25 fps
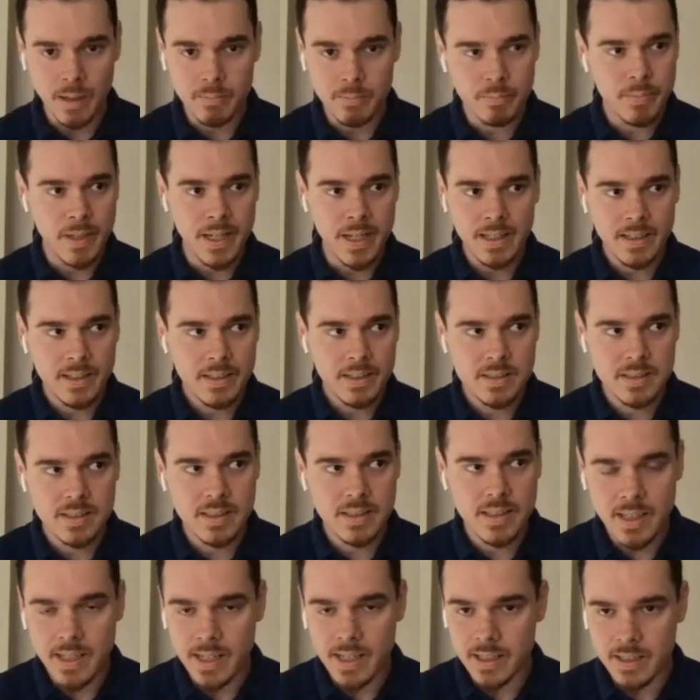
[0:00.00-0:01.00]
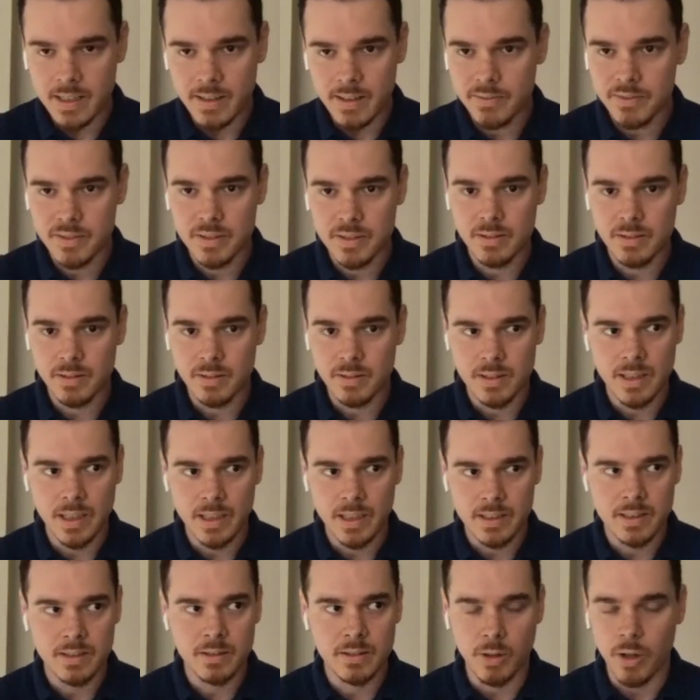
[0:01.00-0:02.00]
barely seeing any of the
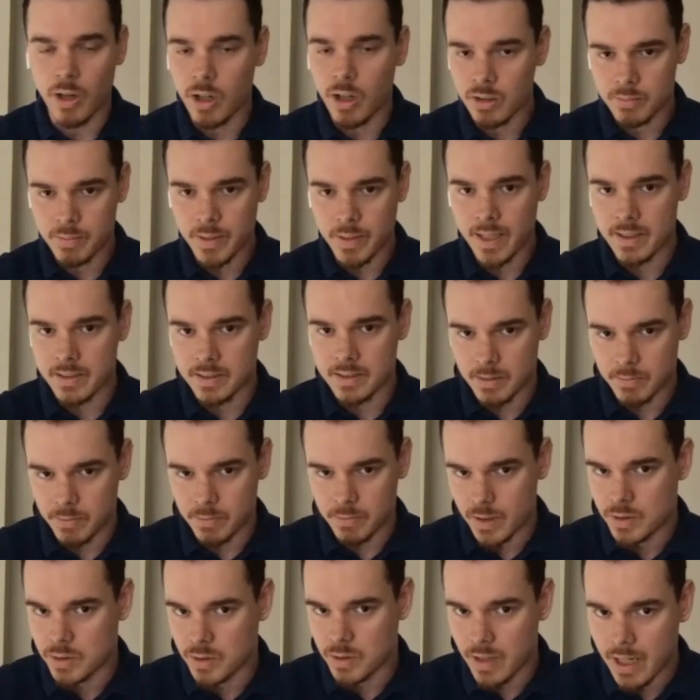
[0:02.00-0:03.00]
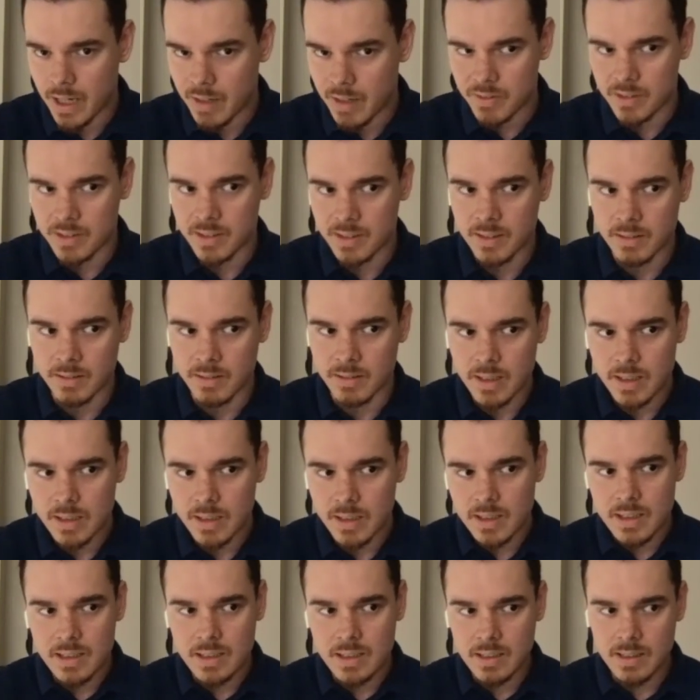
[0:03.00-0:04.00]
rock bands that we used to have in the
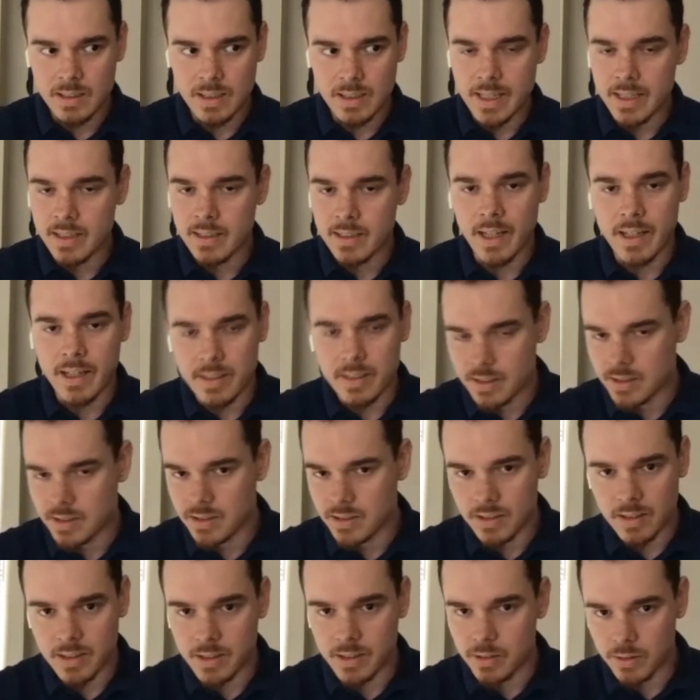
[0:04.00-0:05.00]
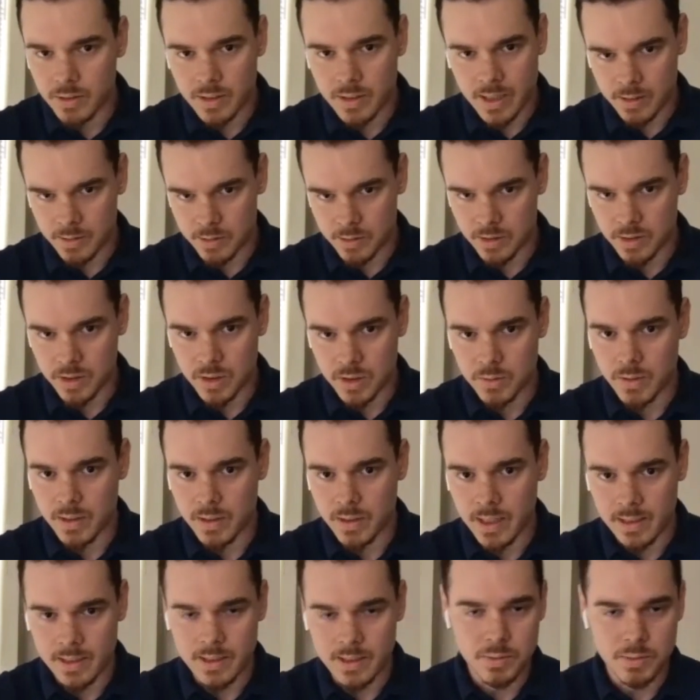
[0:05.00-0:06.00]
late 90s, early 2000s, when
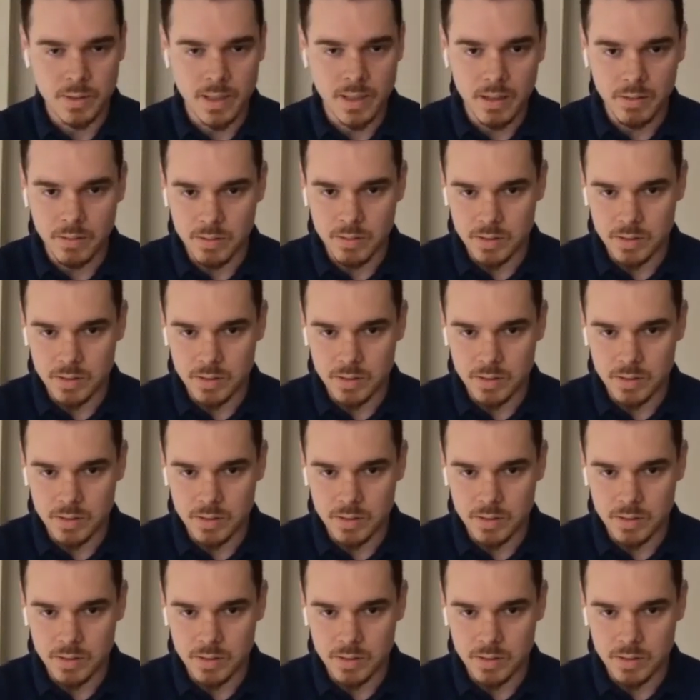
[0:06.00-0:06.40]
at least when I was in